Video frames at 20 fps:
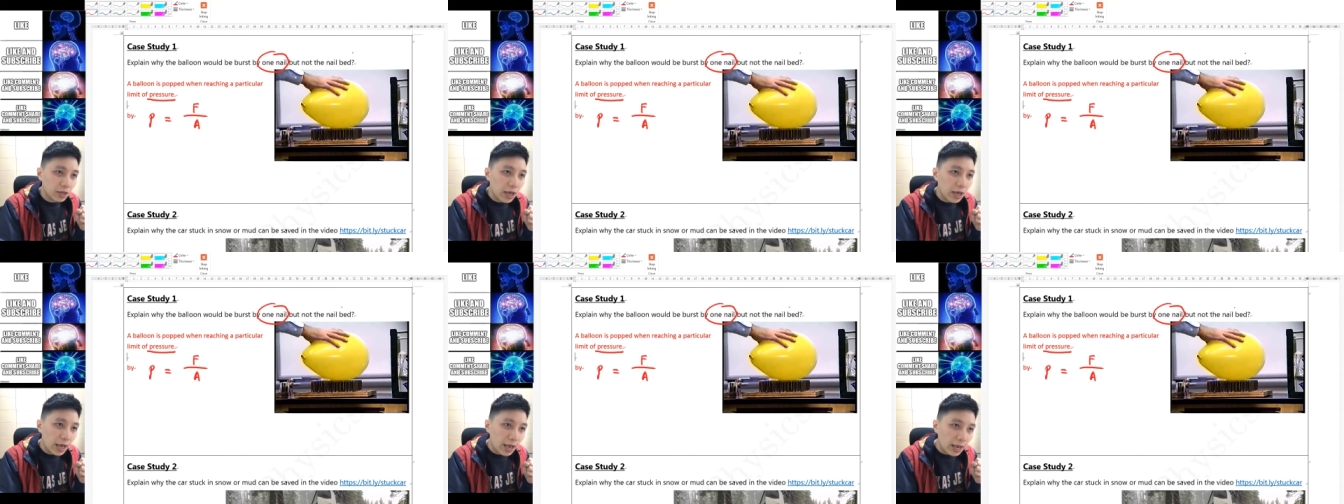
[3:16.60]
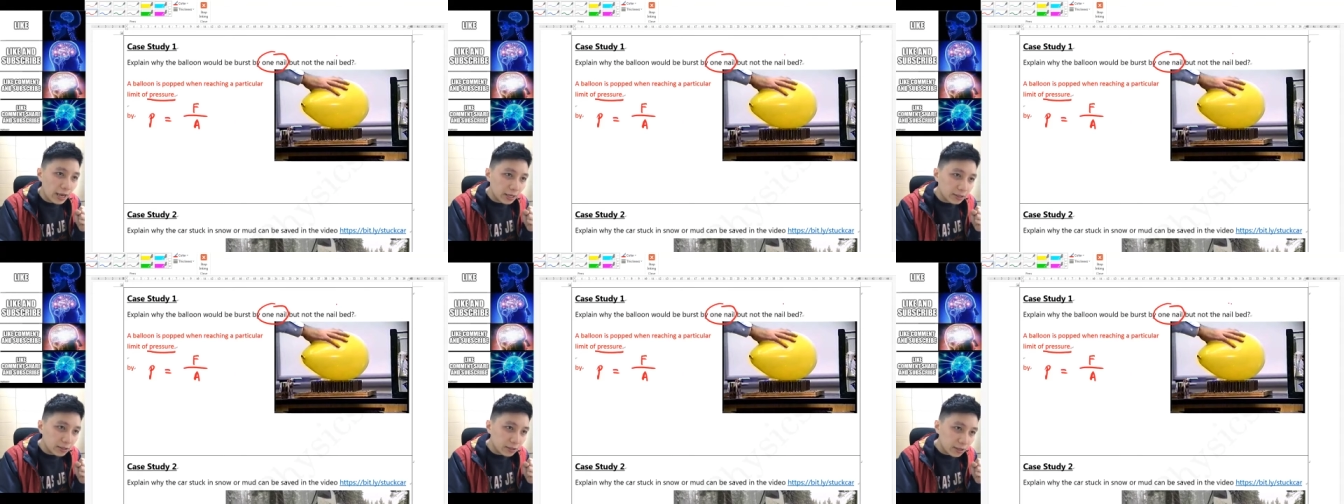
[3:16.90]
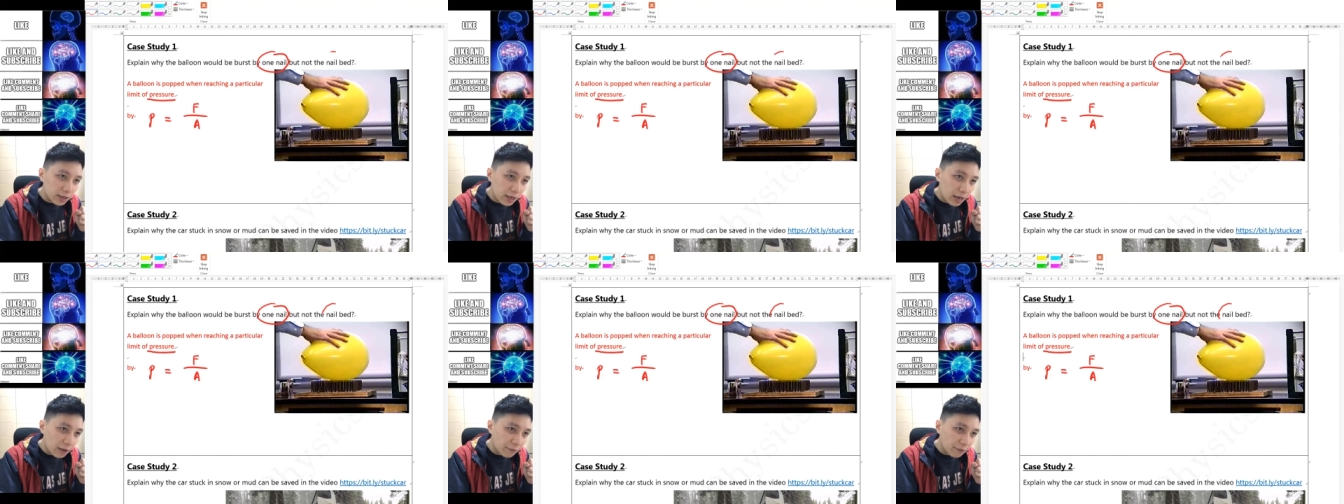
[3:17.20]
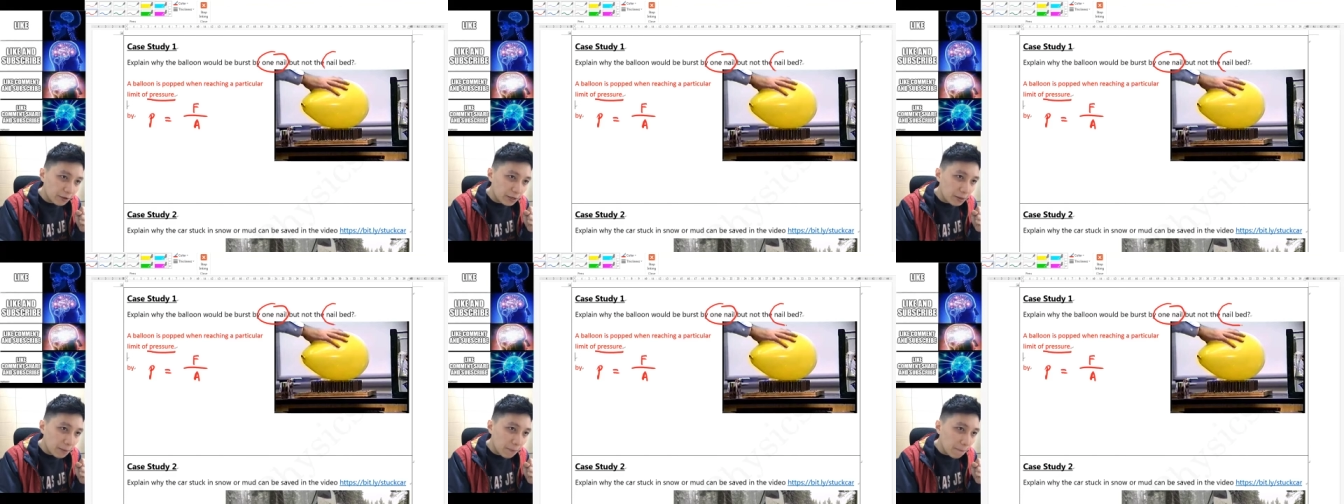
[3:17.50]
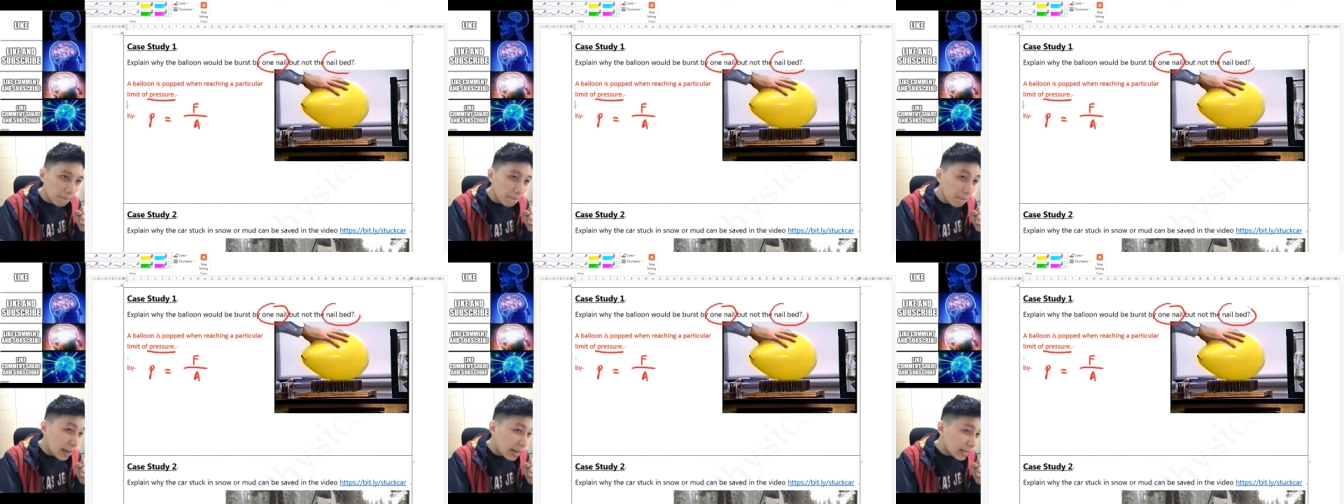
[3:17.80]
and having
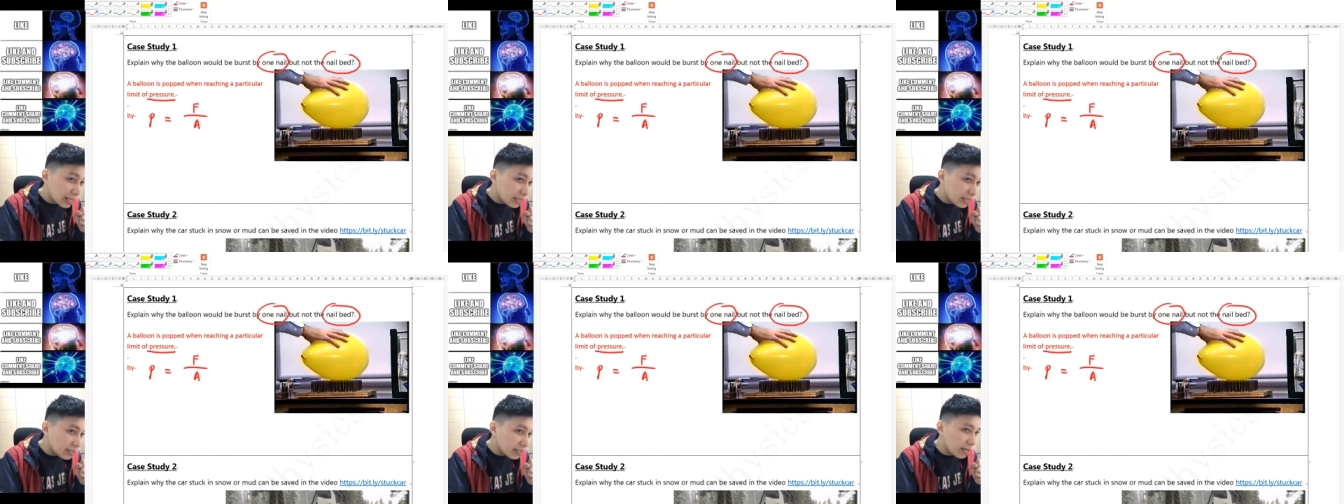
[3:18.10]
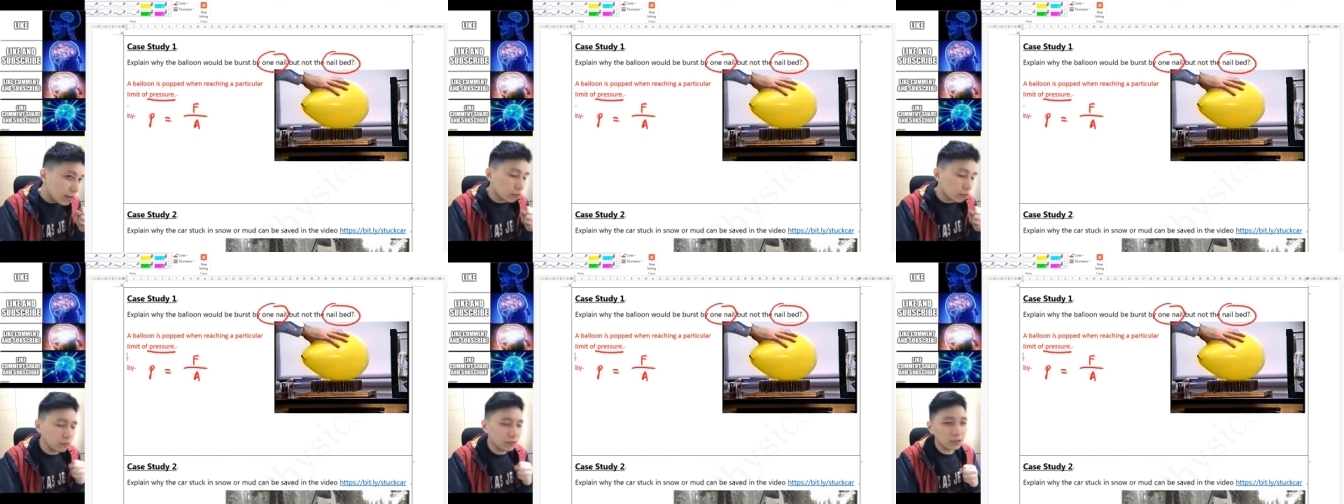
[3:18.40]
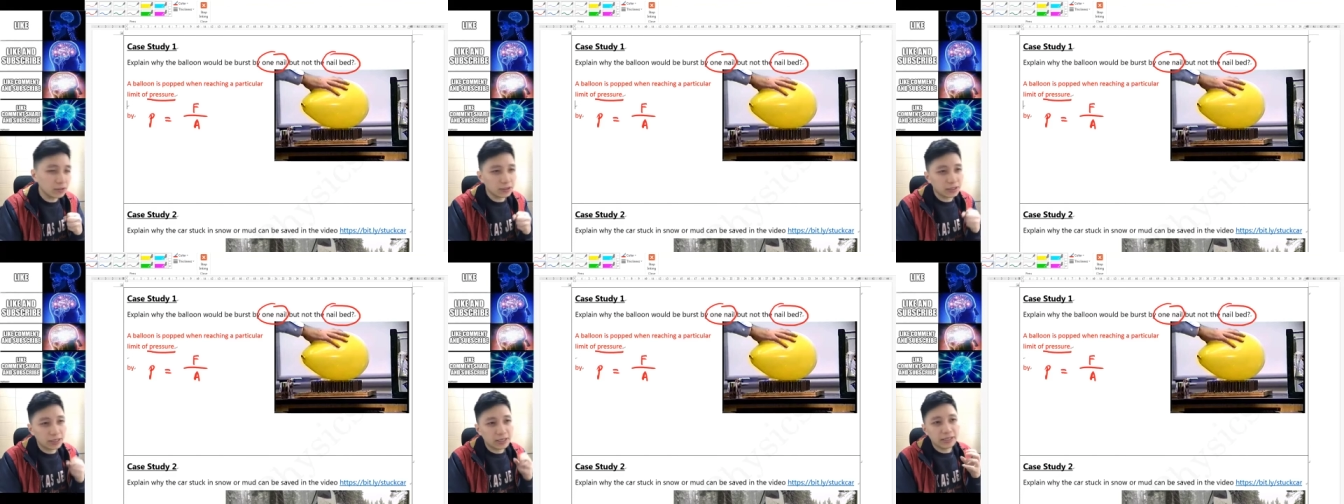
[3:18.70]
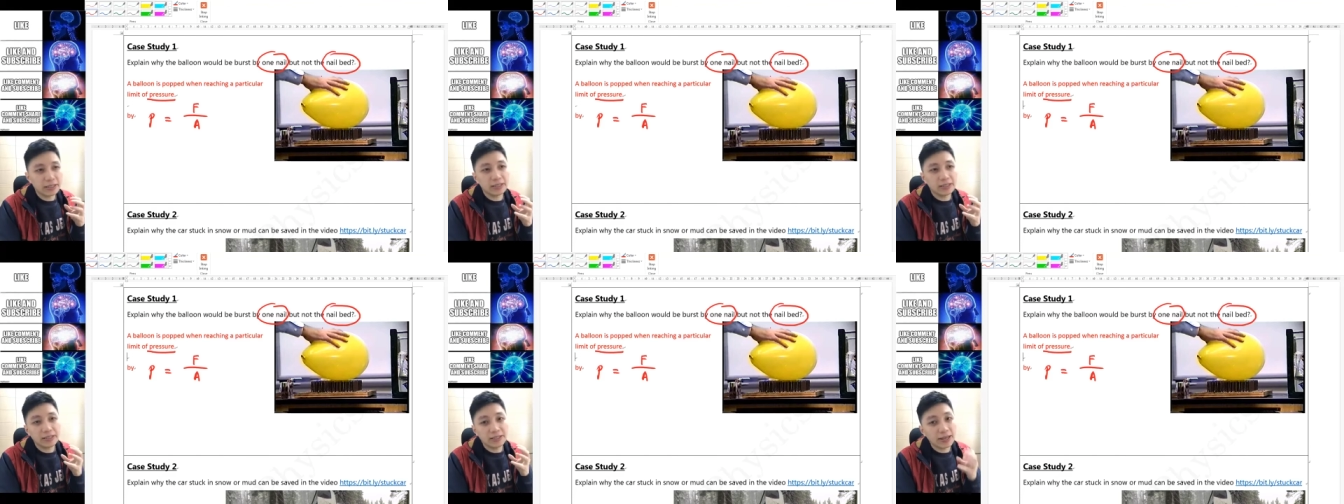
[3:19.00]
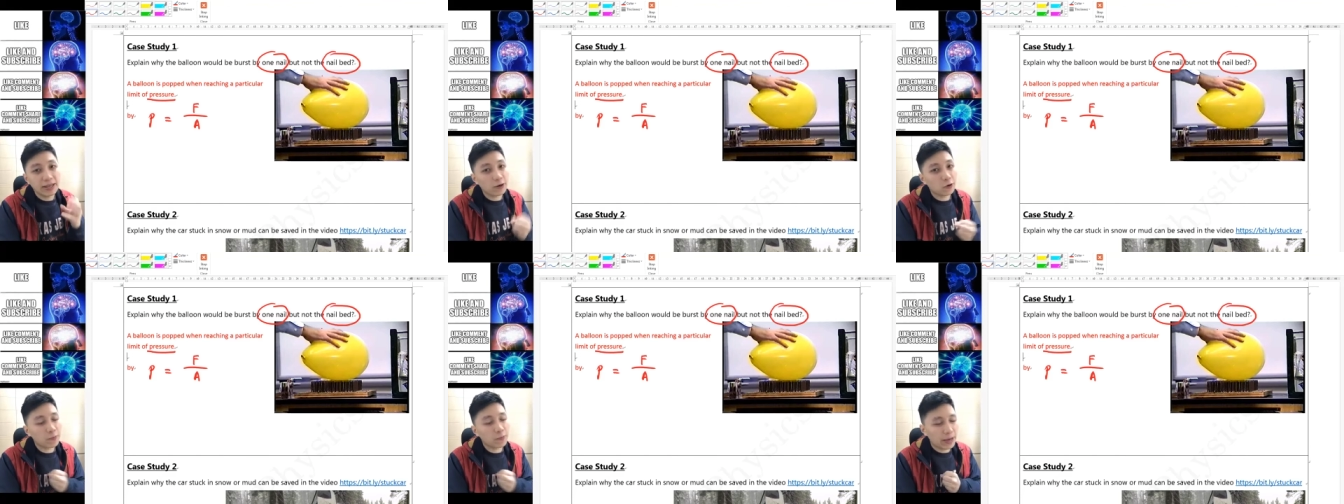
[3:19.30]
many nails in the
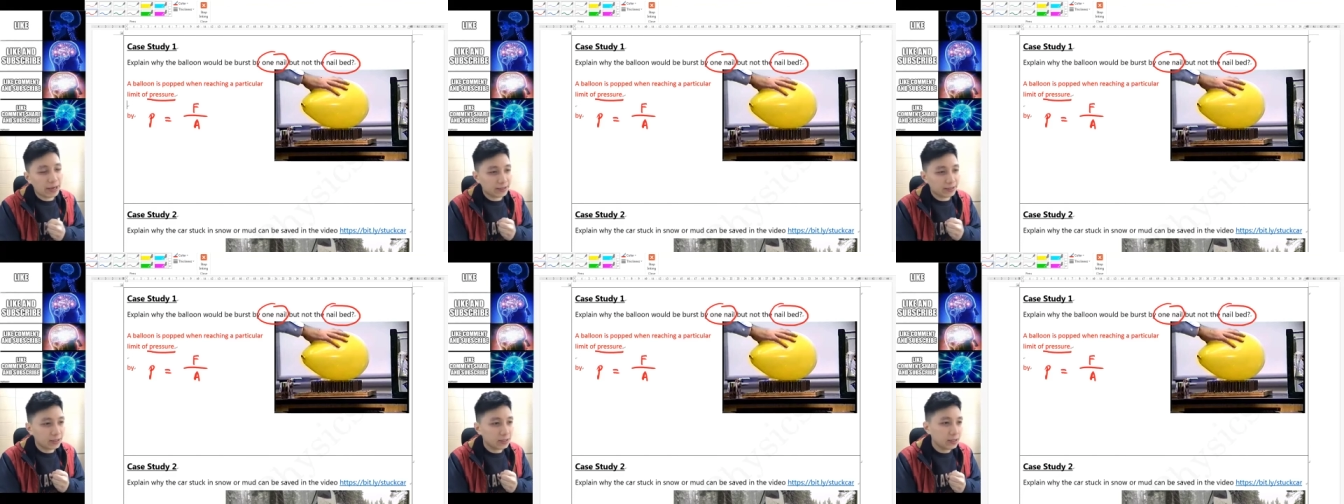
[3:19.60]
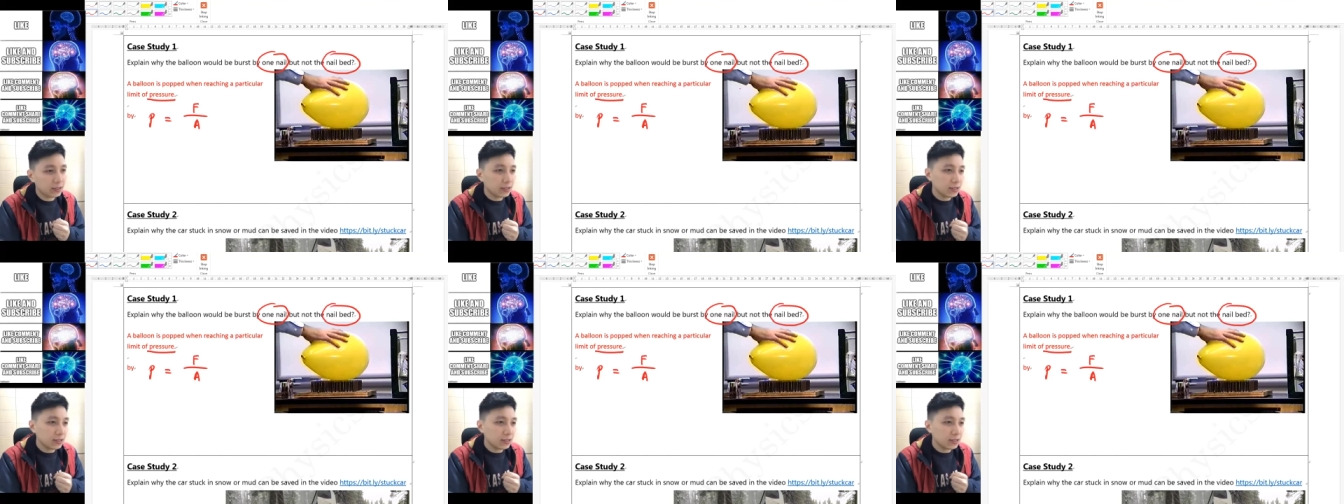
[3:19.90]
nail bed,